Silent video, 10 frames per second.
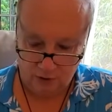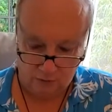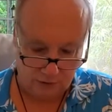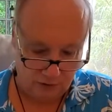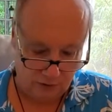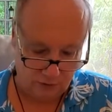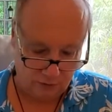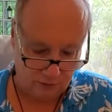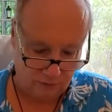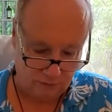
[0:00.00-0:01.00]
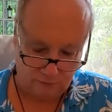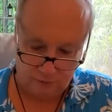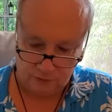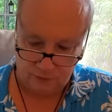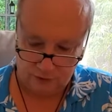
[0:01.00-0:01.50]
Right now, I don't even
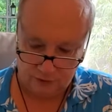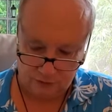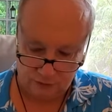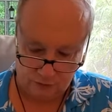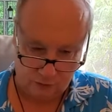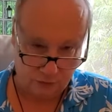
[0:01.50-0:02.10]
feel like a strong